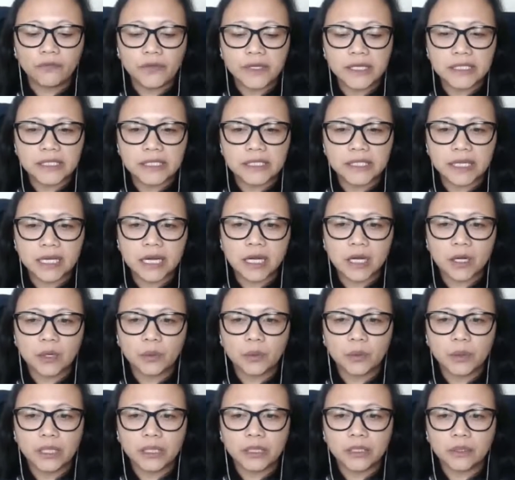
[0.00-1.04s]
visa
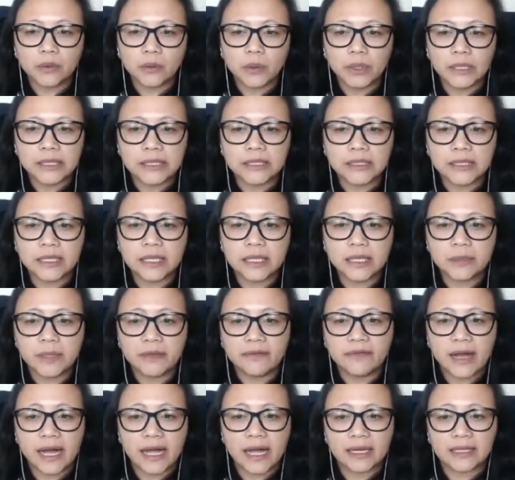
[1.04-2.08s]
will still be
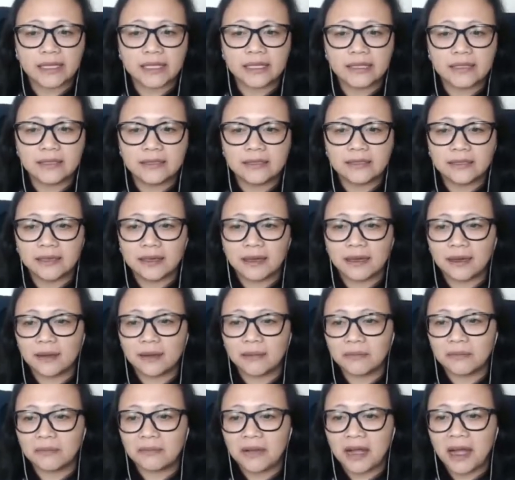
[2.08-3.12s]
valid.
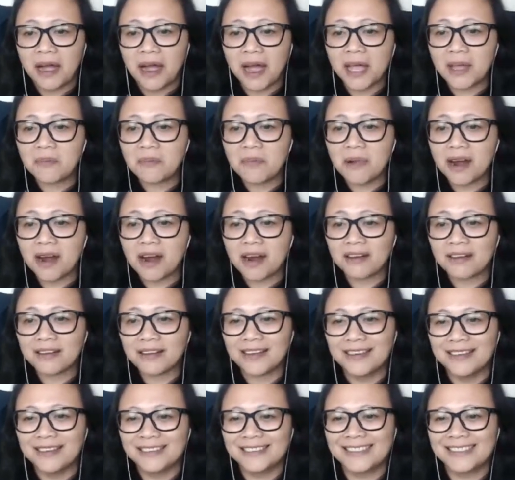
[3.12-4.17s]
Hi Mark.